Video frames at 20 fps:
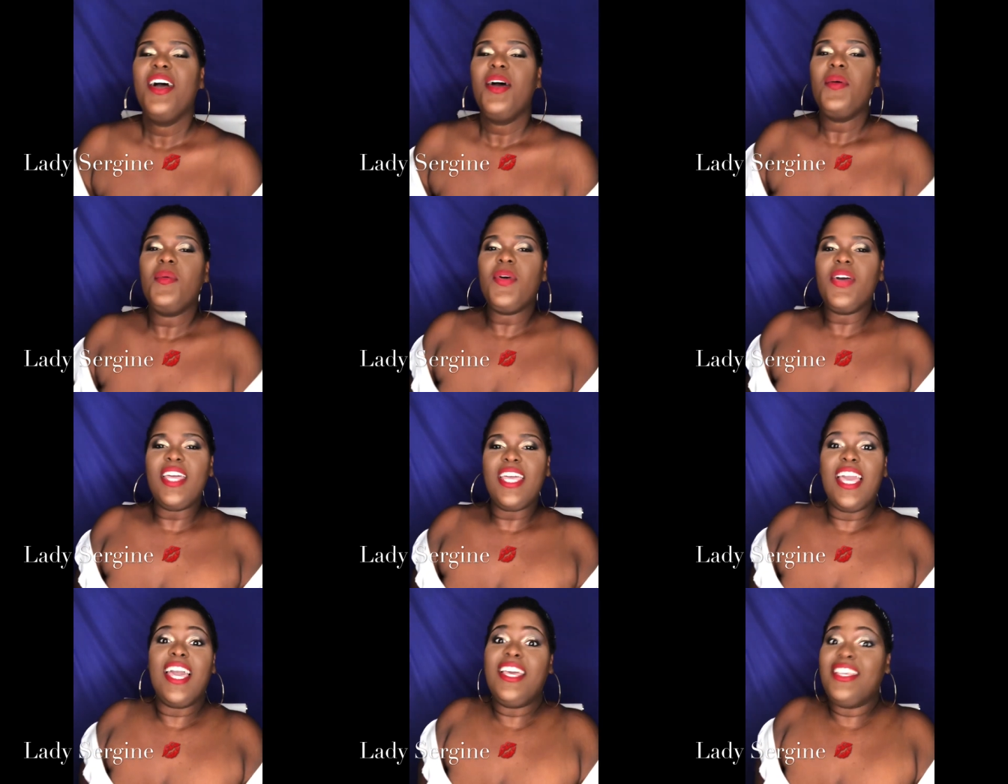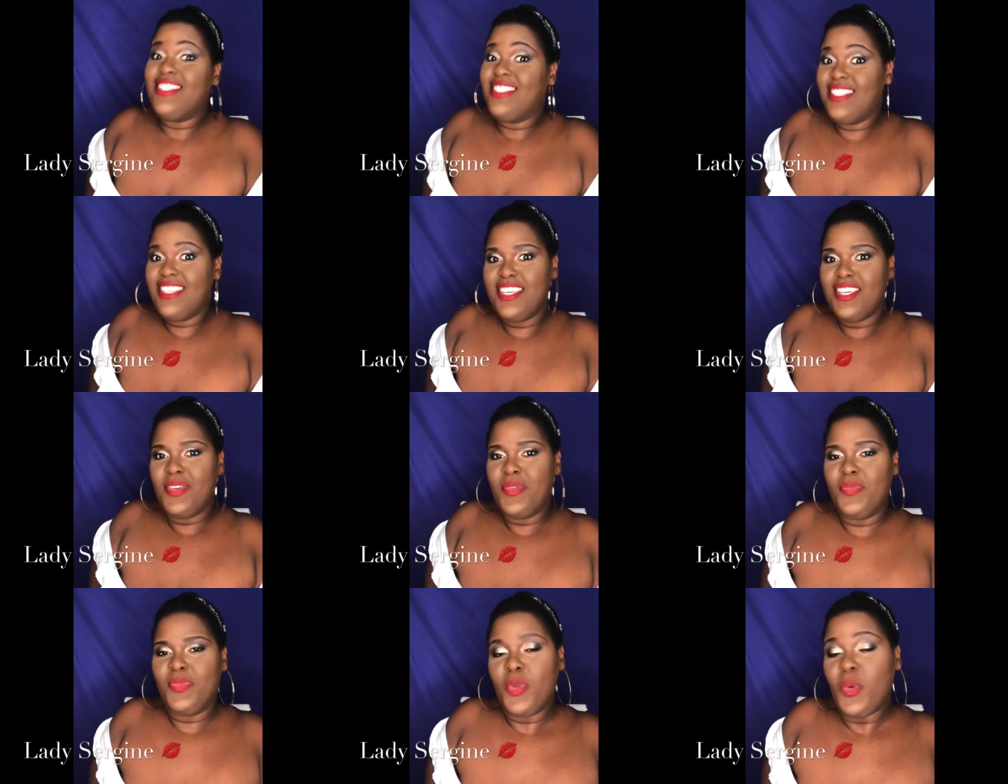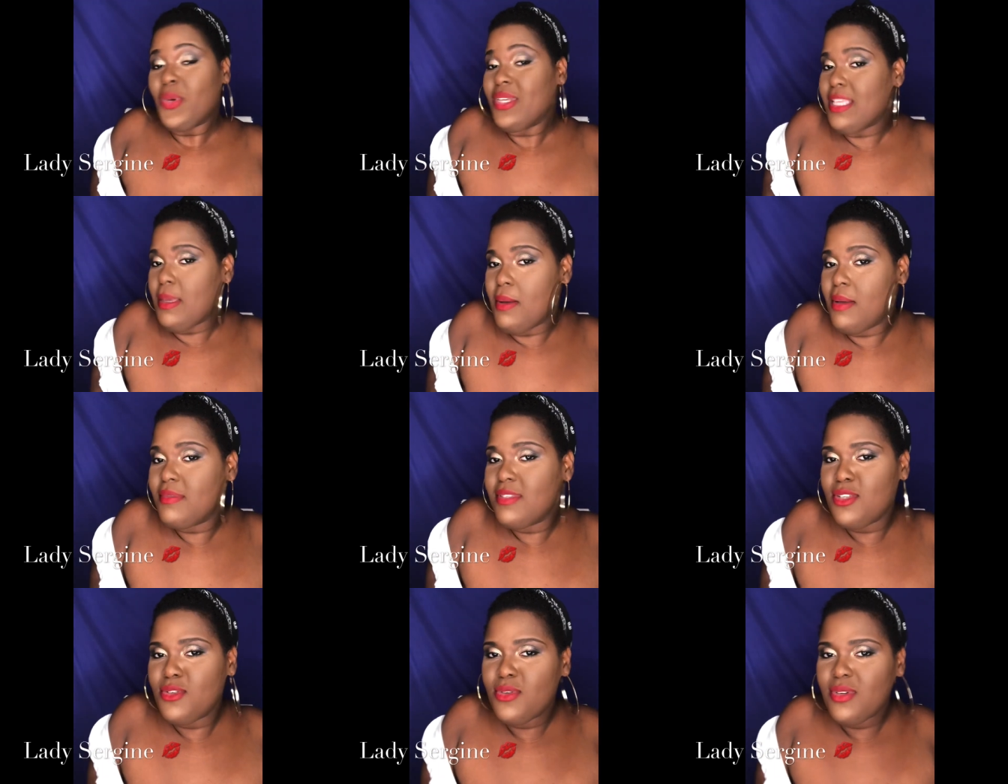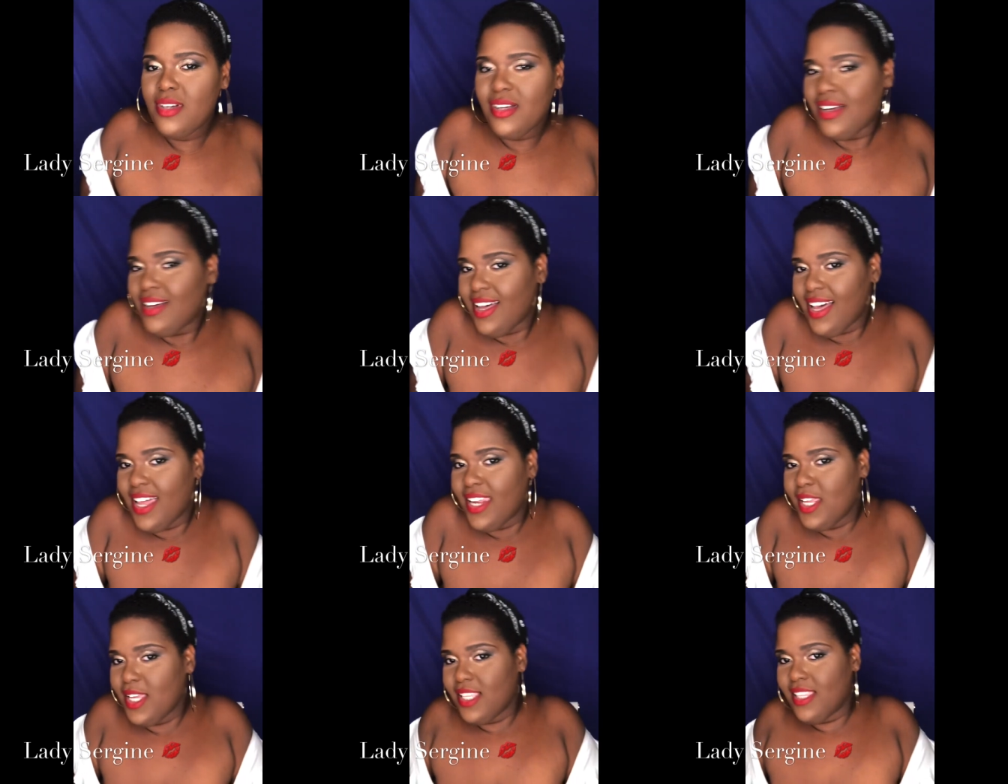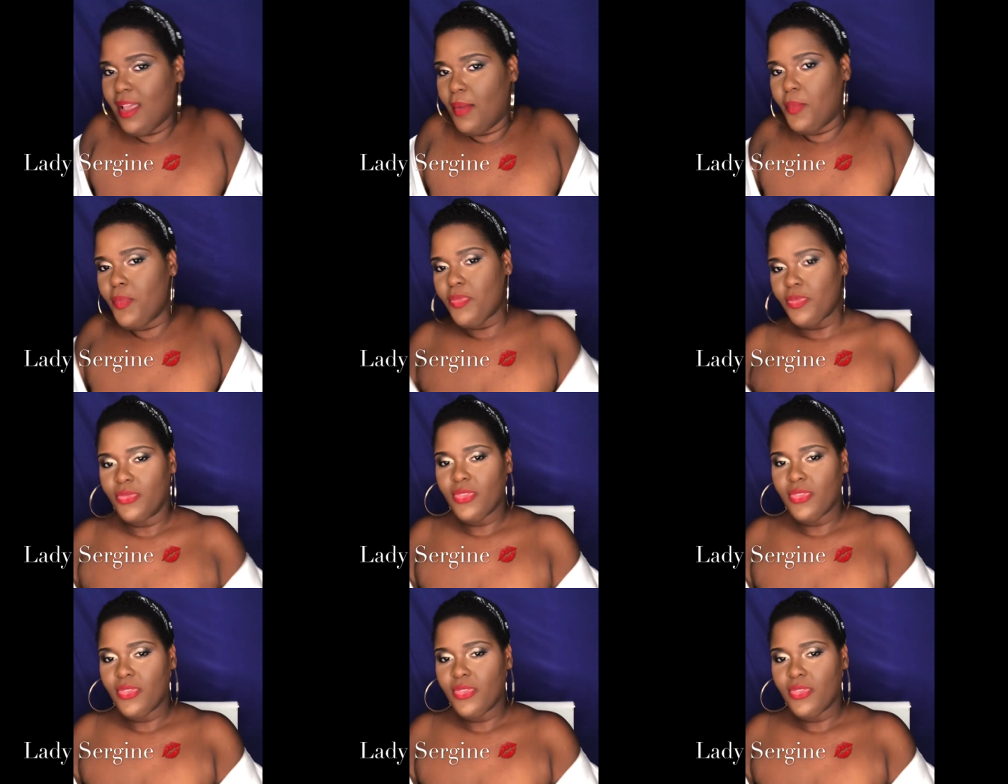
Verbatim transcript: But yeah, see what time I'm doing? Got data.